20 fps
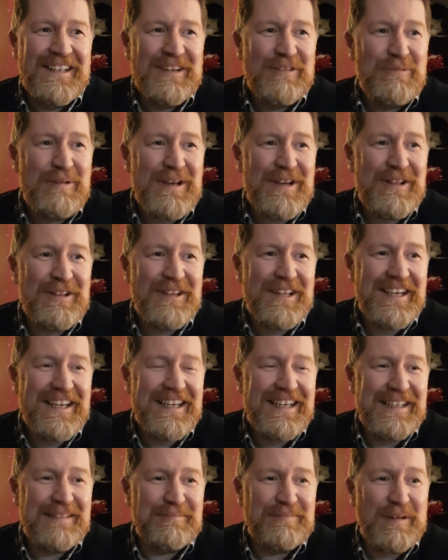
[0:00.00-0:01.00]
Well,
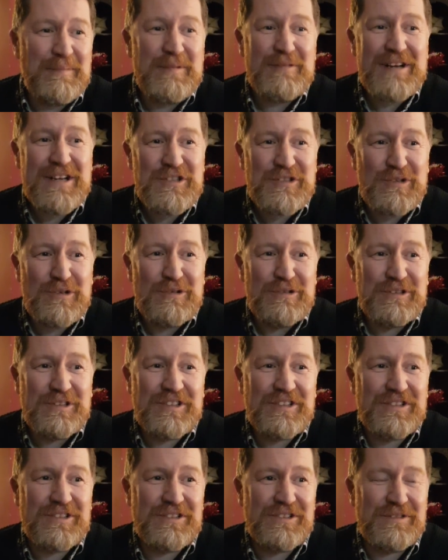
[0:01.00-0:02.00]
I've been writing
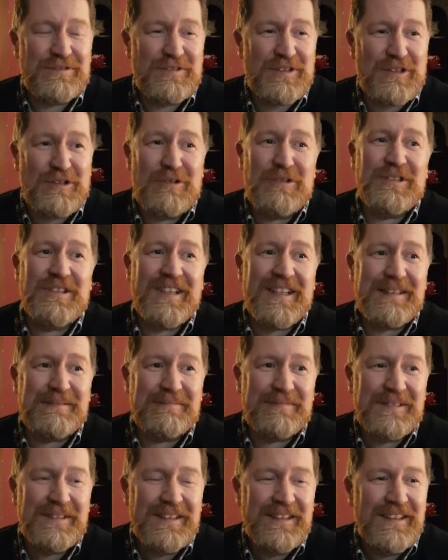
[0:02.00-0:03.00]
songs for a long time,
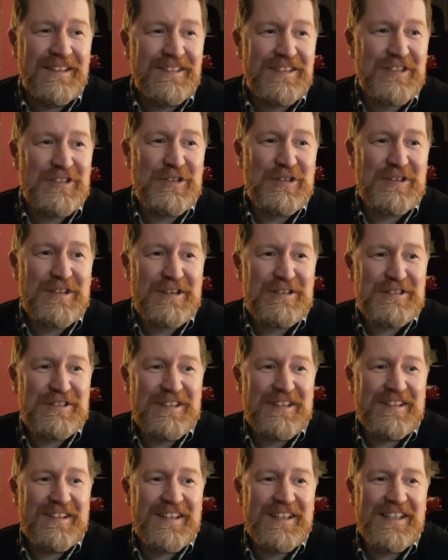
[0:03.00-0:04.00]
since
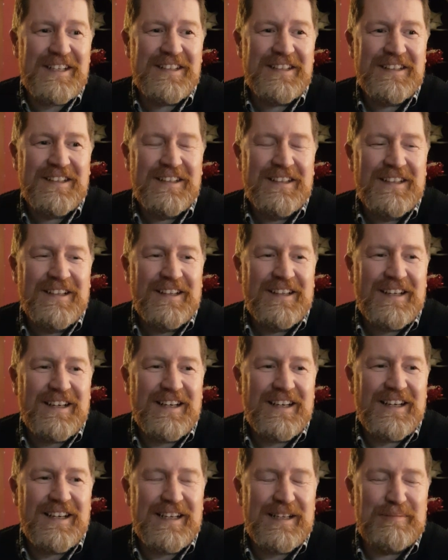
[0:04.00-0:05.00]
2003,
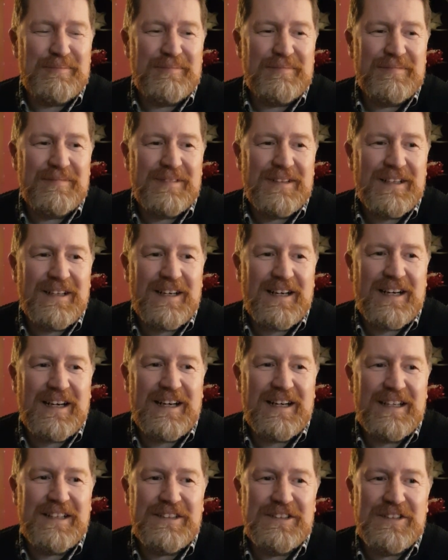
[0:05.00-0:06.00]
and
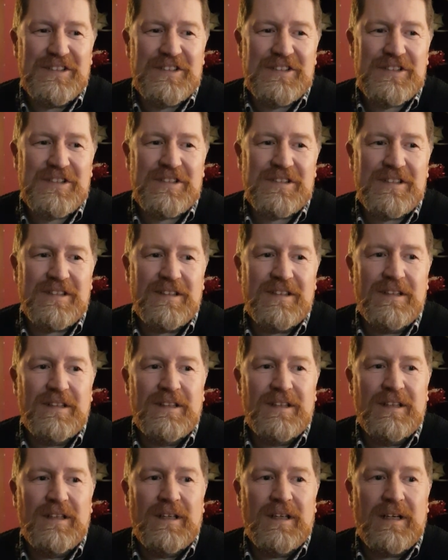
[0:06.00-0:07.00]

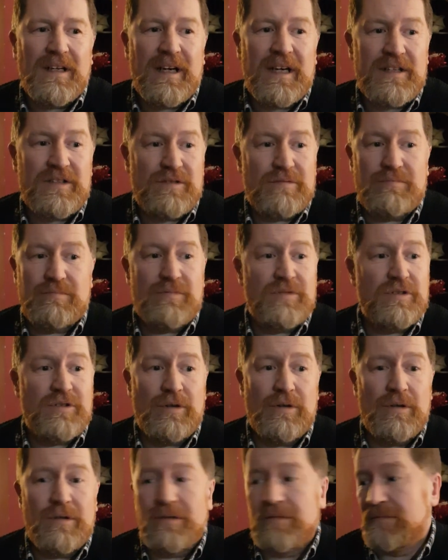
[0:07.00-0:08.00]
I
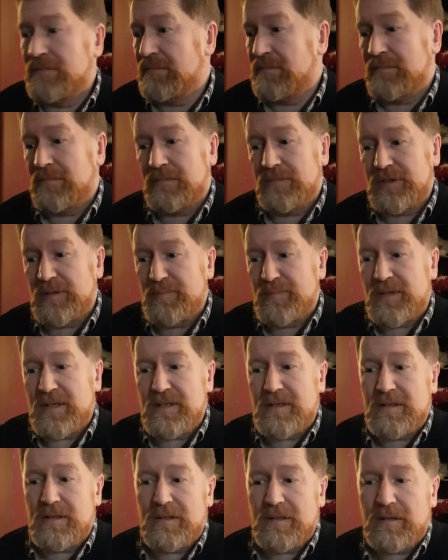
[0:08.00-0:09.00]
saw
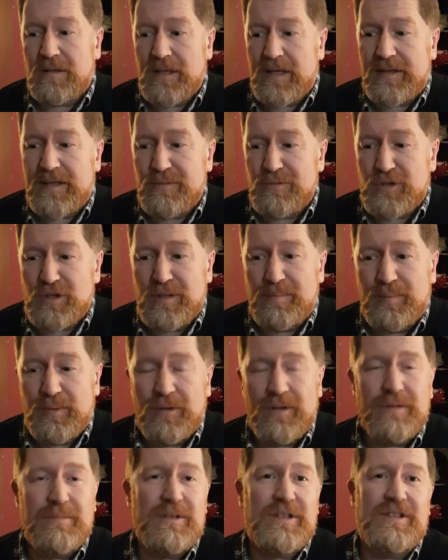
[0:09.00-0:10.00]
something, I think it was on the
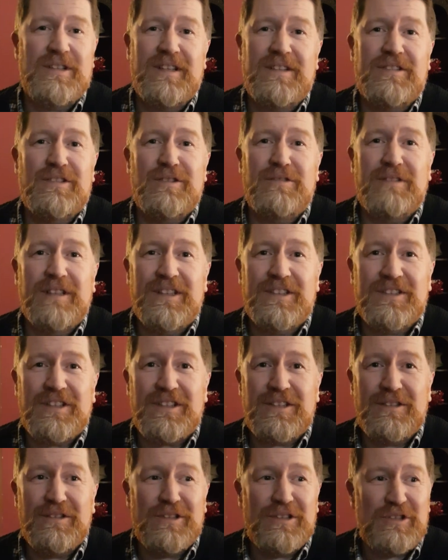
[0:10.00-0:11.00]
board, which said Songwriter
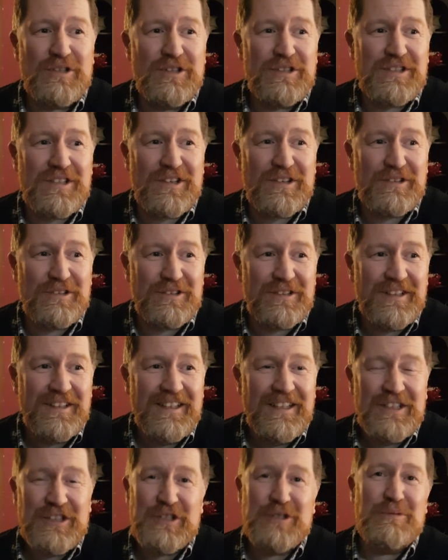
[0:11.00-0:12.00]
Circle on Tuesday. I thought, do
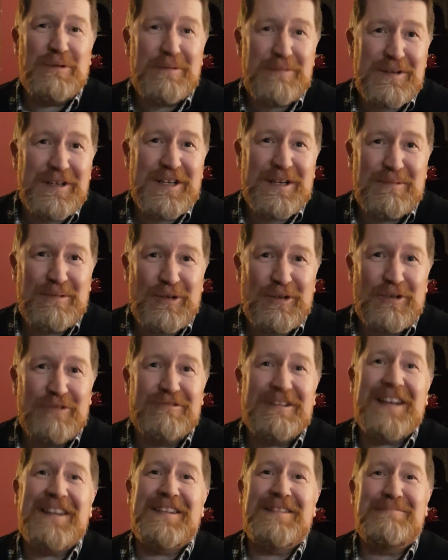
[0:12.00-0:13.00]
you know what, I'm going to come along,
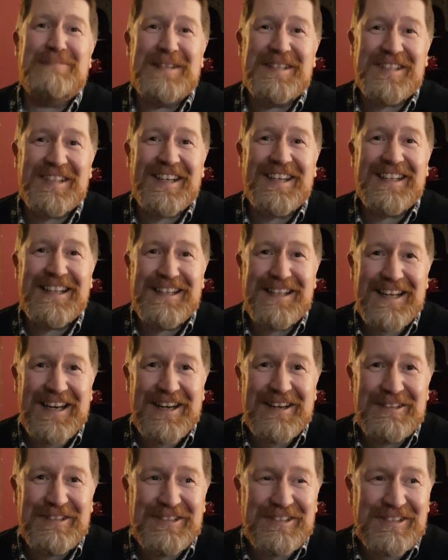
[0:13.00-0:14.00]
rather than me sitting in the
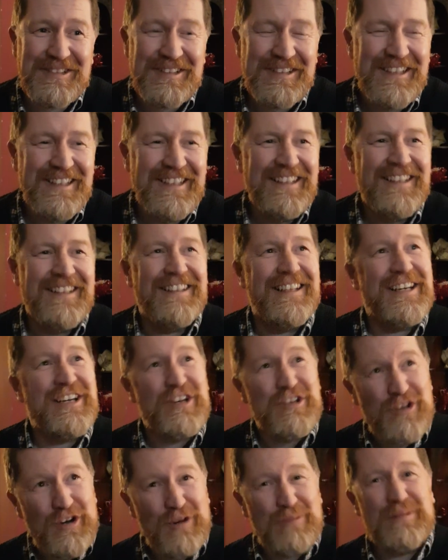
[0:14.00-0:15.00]
house like I
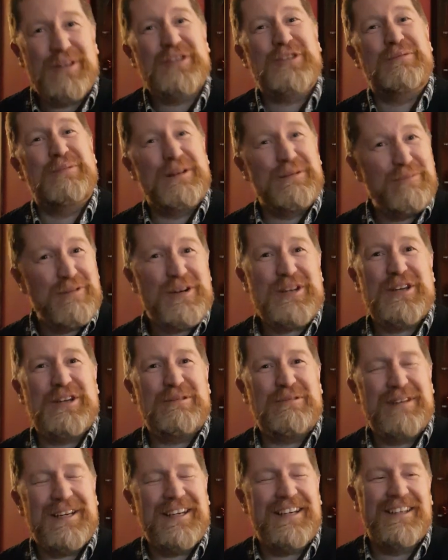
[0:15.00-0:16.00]
normally do when I'm working
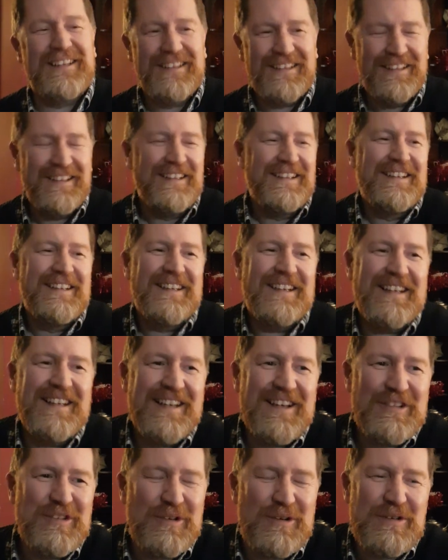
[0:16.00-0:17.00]
away.
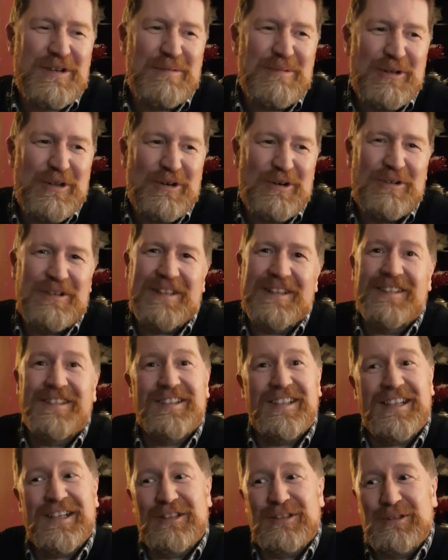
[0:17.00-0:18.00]
I thought I'll come along,
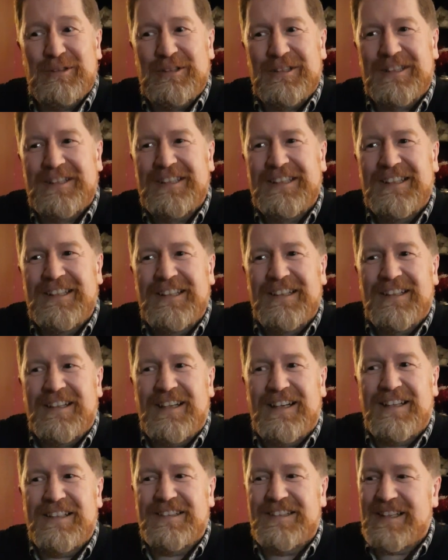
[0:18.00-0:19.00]
say hello,
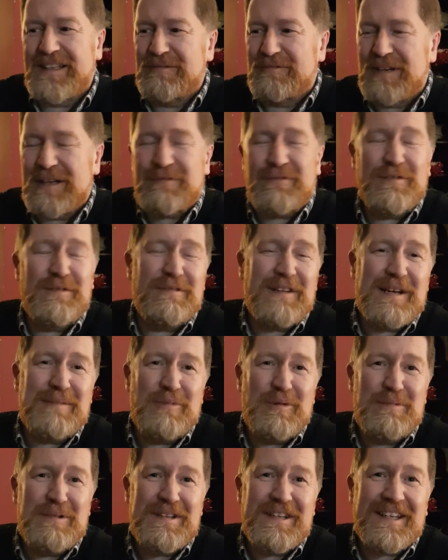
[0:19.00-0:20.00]
and right from the very
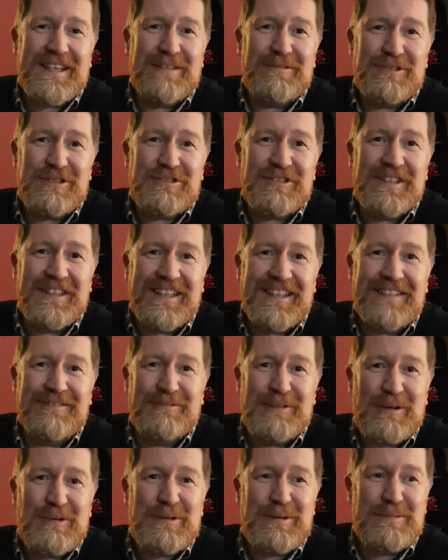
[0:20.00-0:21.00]
moment, Nikki was really
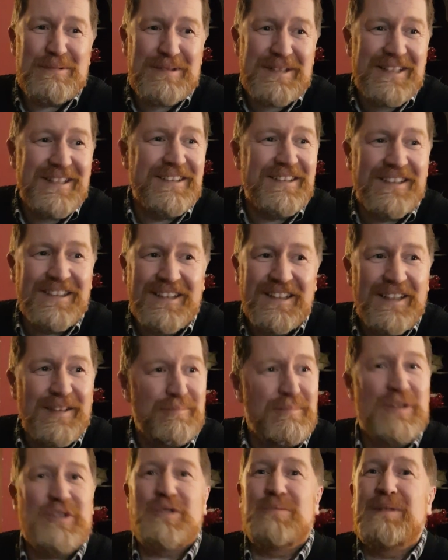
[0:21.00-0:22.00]
welcoming and
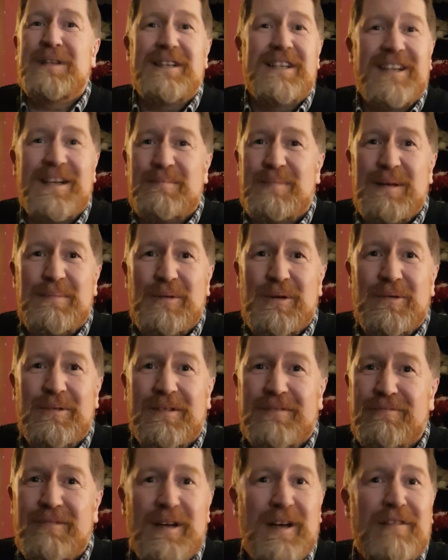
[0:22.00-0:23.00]
met so many great people.
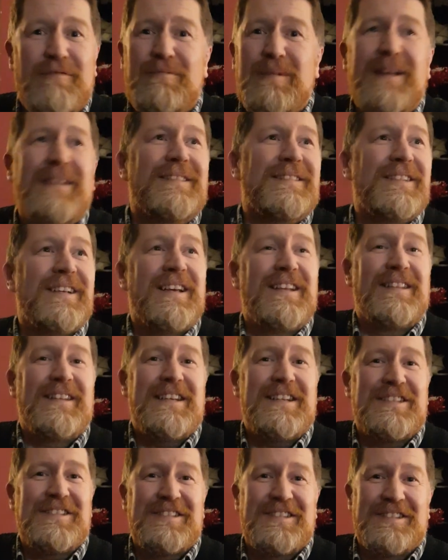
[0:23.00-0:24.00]
I've met at
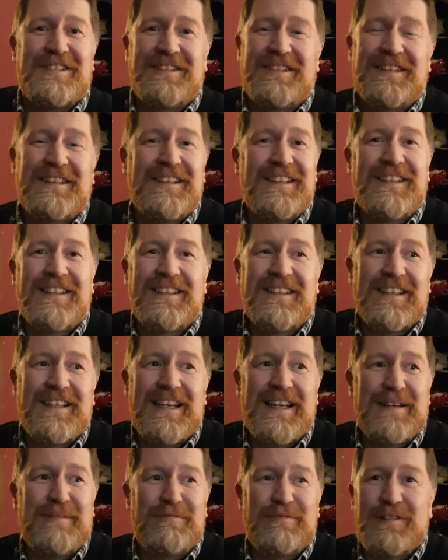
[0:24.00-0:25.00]
least
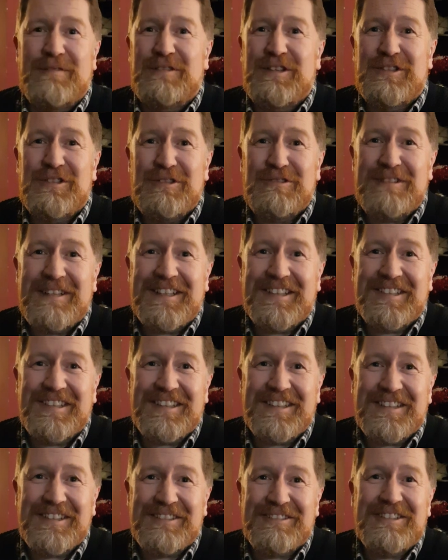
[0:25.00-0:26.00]
50 songwriters
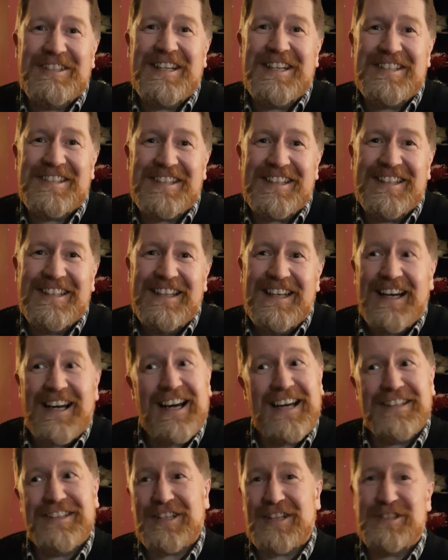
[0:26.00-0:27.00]
here, it's crazy,
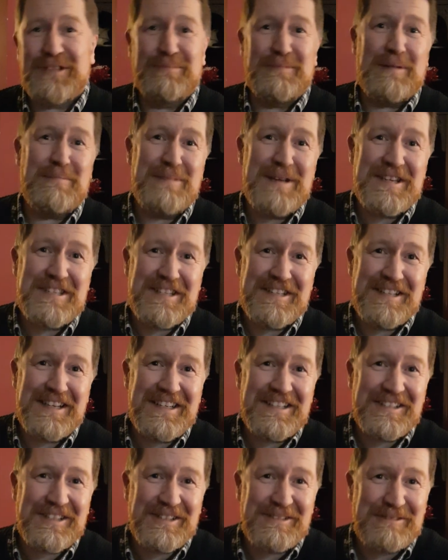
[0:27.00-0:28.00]
and plus some amazing
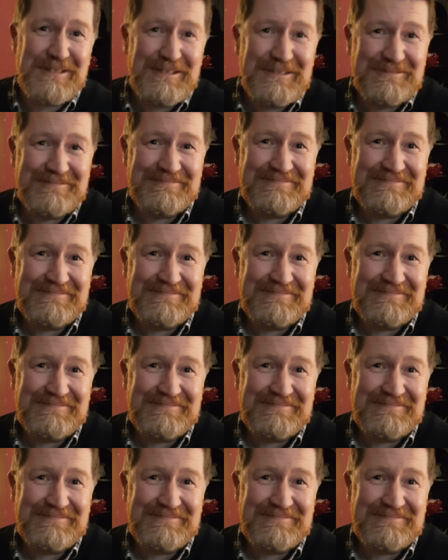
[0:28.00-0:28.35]
nights as well.